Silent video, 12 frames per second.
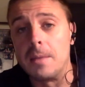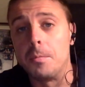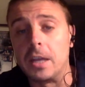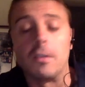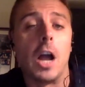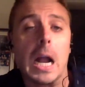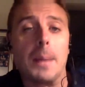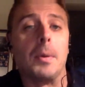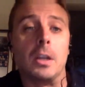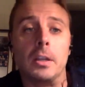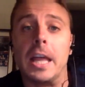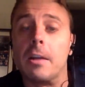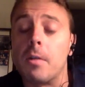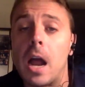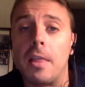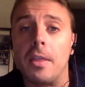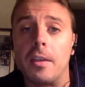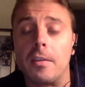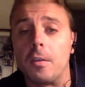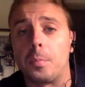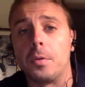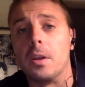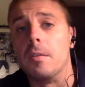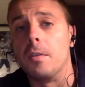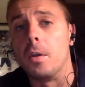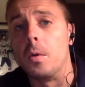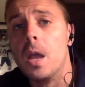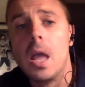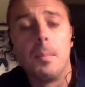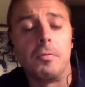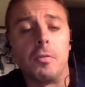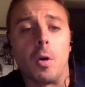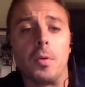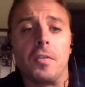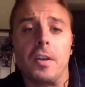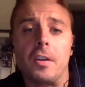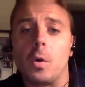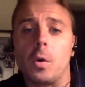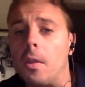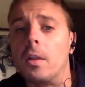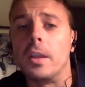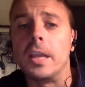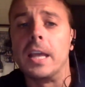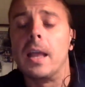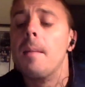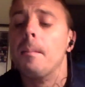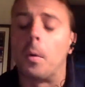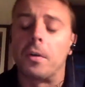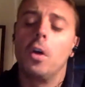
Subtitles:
team we can talk about a little later on in this preview before we finish going around the league.